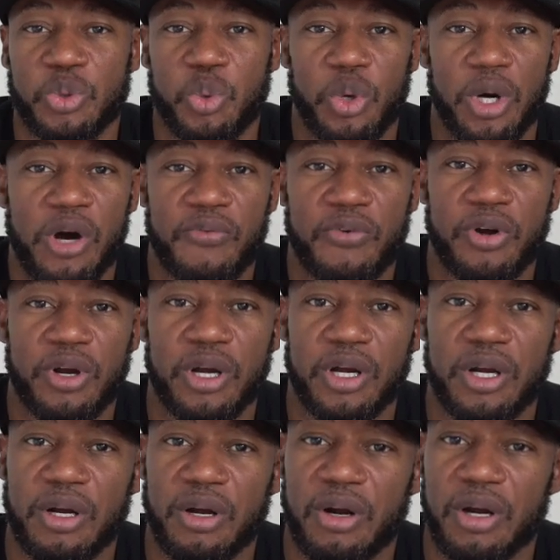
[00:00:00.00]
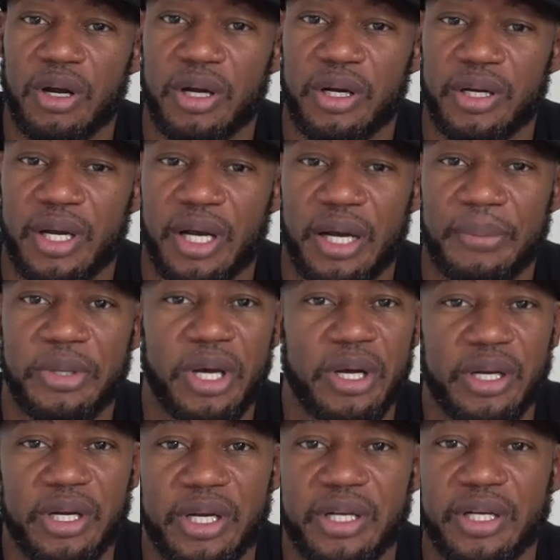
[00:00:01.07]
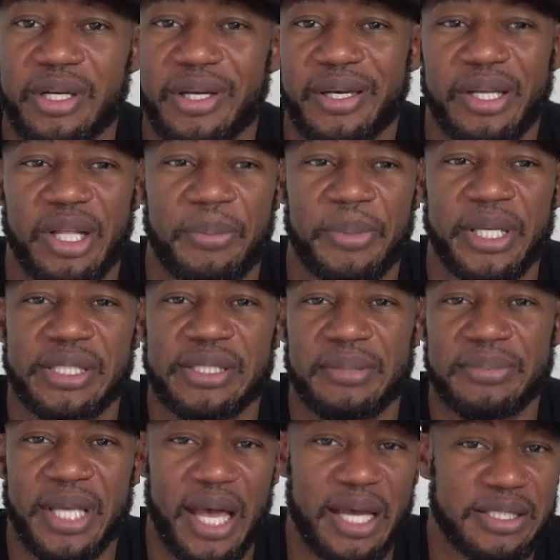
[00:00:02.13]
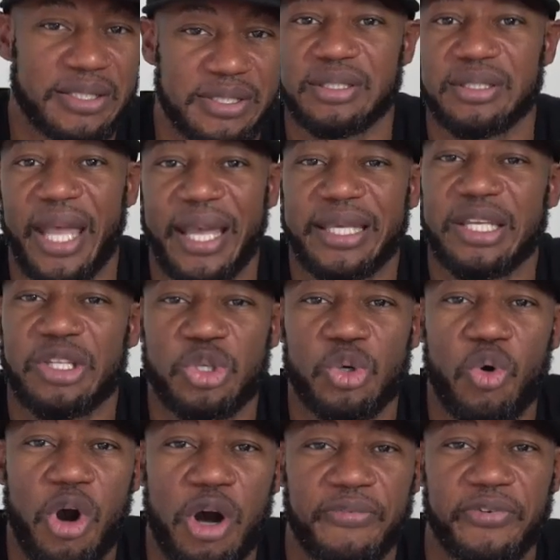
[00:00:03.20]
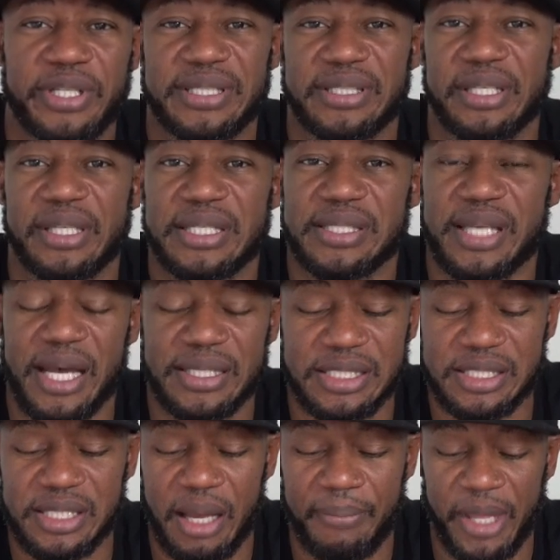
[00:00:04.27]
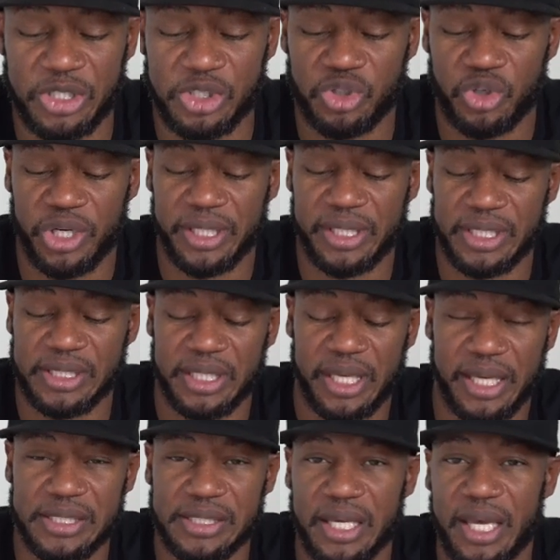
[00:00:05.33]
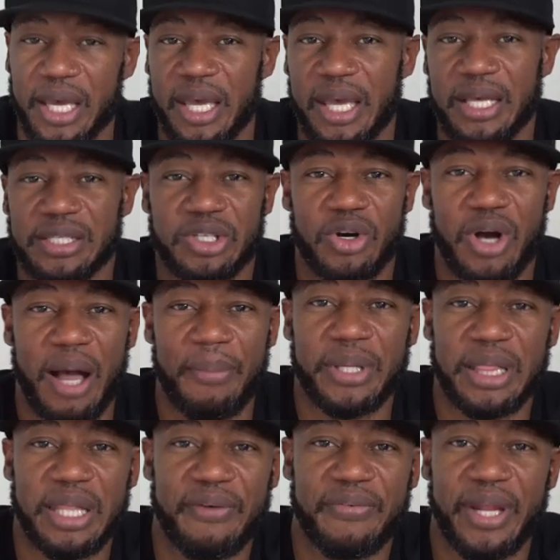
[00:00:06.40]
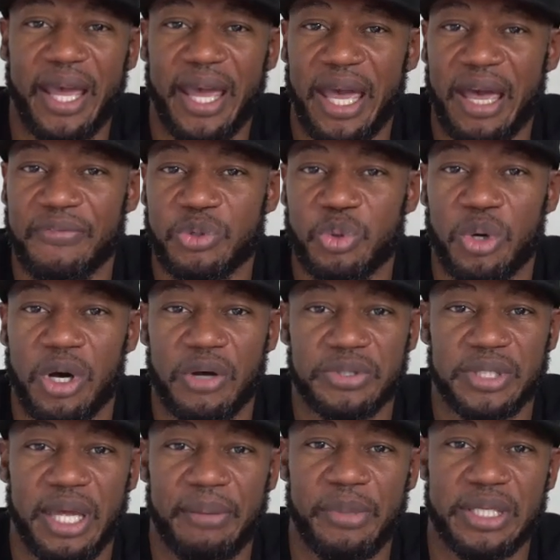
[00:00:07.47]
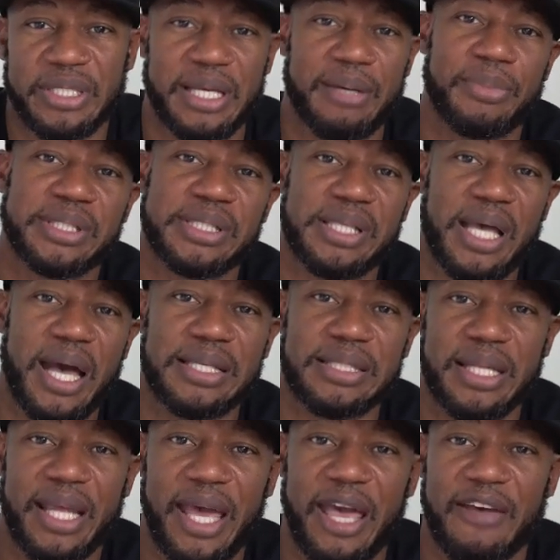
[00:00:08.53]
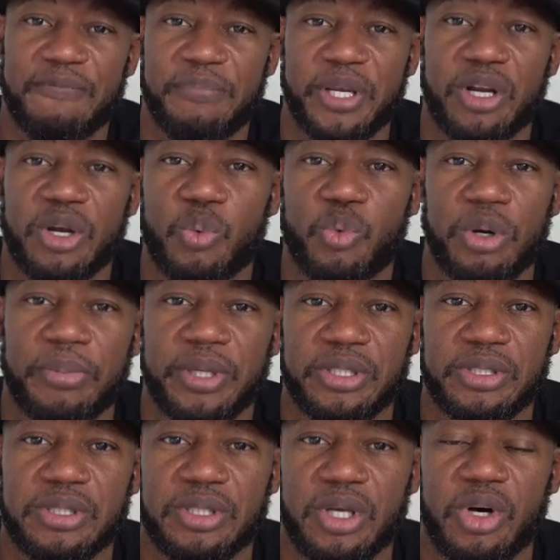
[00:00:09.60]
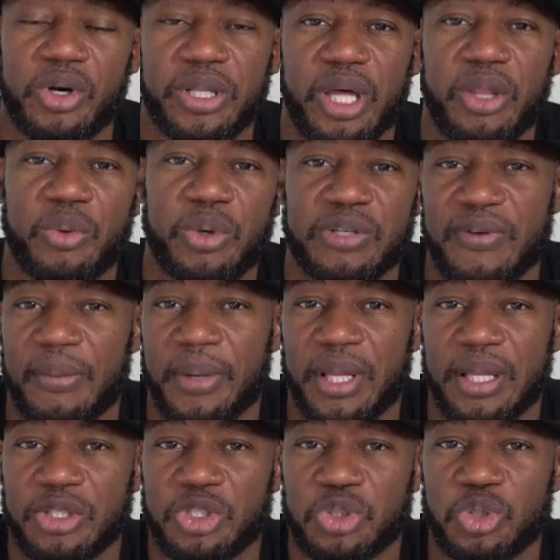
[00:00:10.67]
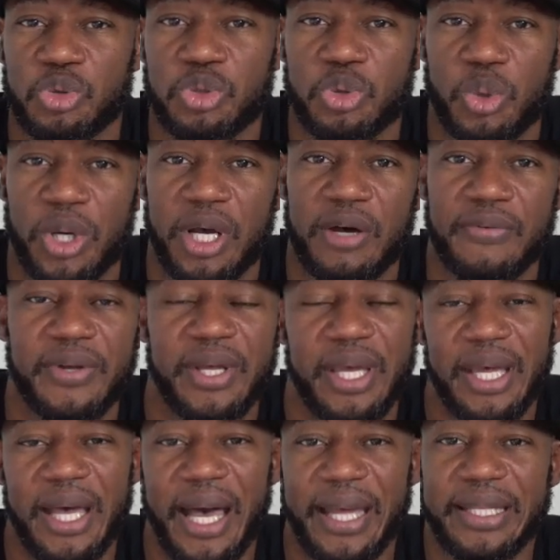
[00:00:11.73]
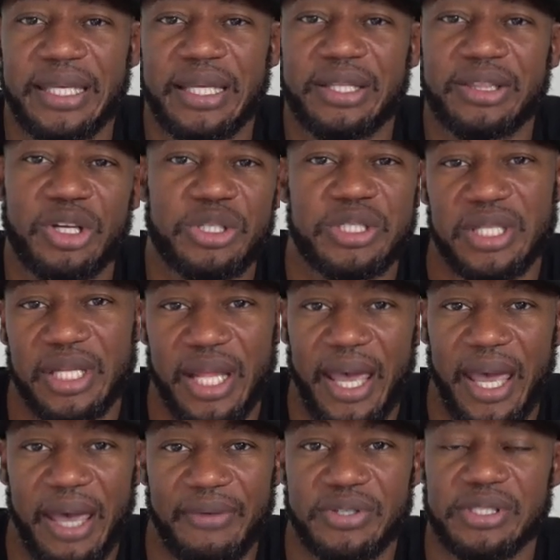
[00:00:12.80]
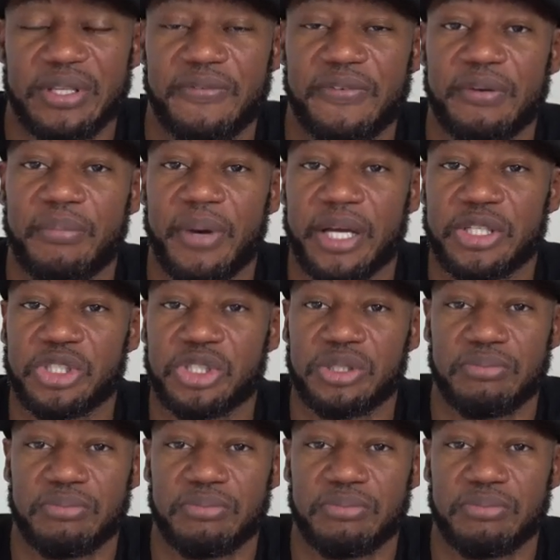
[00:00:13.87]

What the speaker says: 12 or younger. You know what I mean? Sometimes Nike do offer extended sizes, so I'm not sure in this case. So I'm 11 and a half, 12, so that means that I'm a size and a half bigger in women's. So in other words, if I'm a true 12, I need a 13 and a half just to fit my